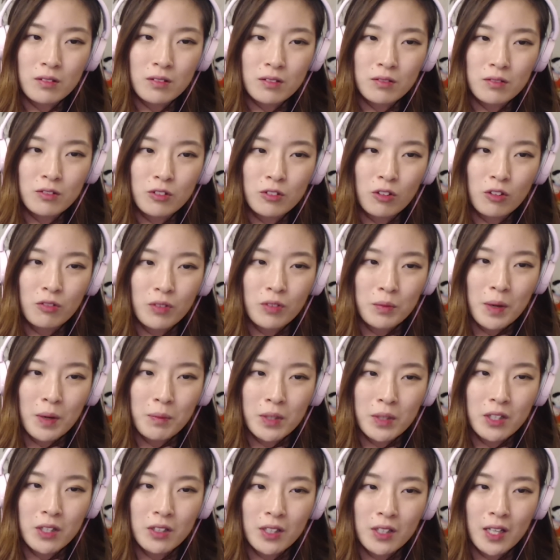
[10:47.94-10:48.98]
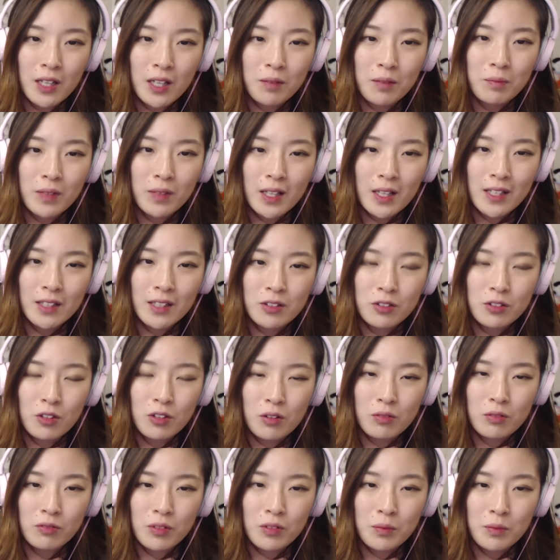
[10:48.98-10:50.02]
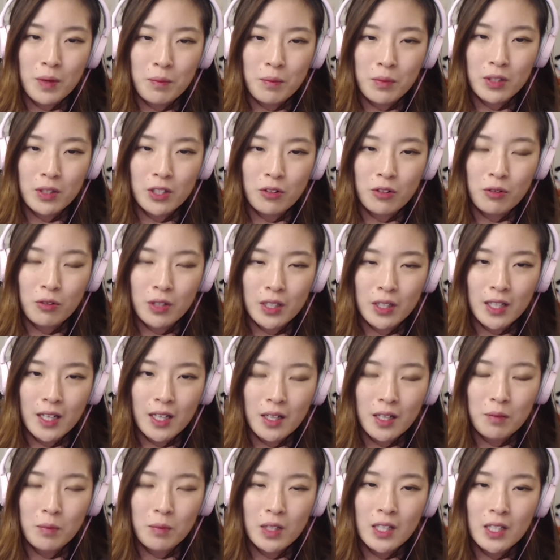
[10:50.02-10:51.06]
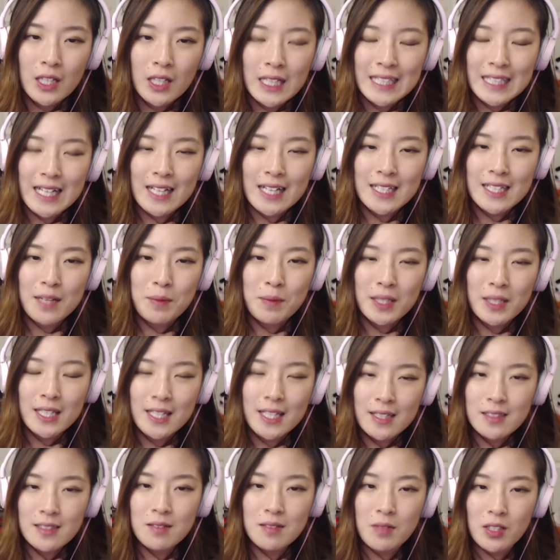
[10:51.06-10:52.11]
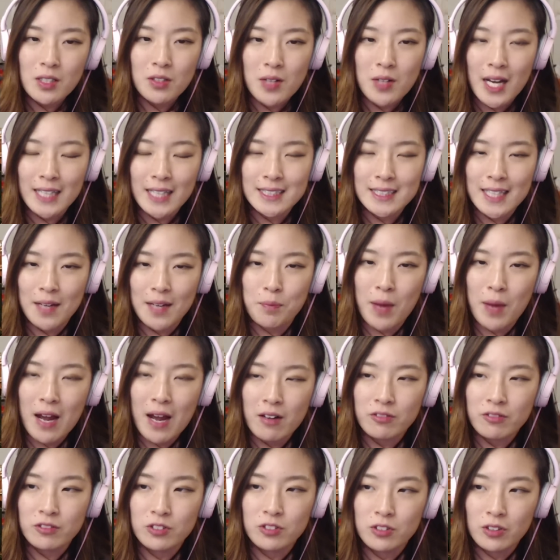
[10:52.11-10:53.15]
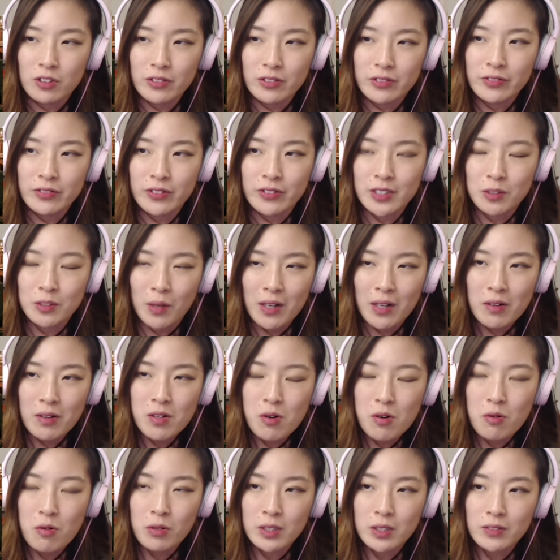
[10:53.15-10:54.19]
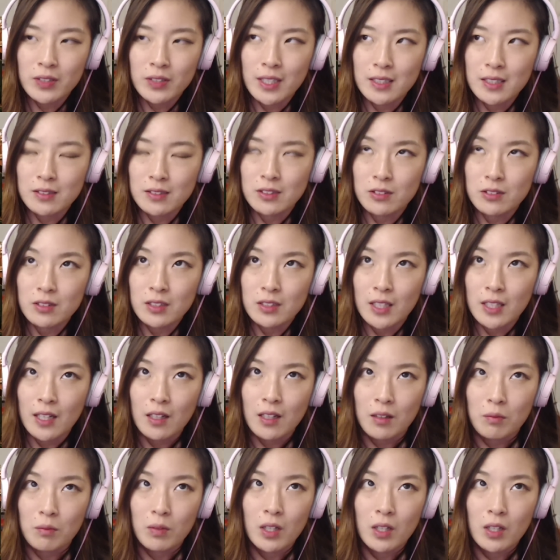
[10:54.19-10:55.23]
don't remember your name, and I don't remember your name. God damn it, he's the one who has that powerful soul voice. Why do I always forget his name?